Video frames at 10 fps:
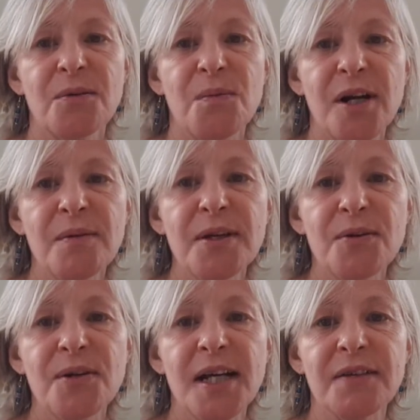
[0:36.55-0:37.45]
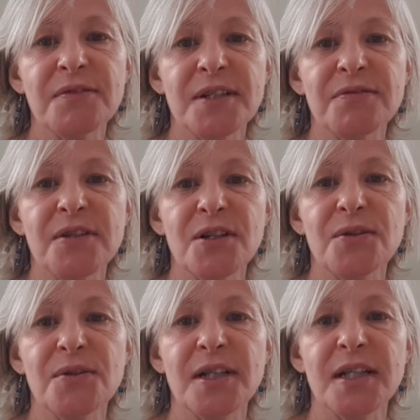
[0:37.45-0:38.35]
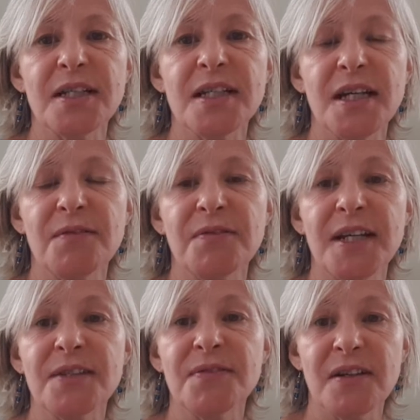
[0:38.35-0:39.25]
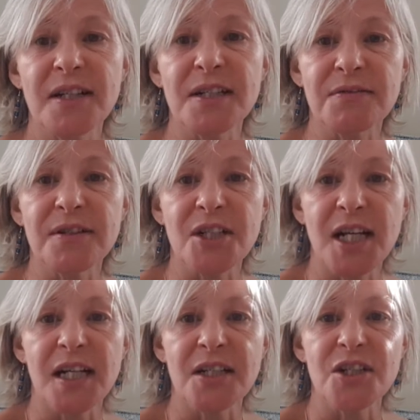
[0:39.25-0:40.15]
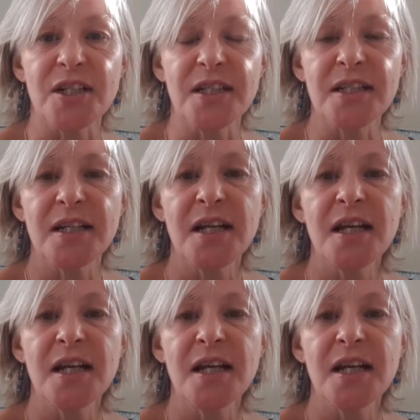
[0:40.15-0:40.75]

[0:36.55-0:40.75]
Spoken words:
While we all have different callings and face very different challenges,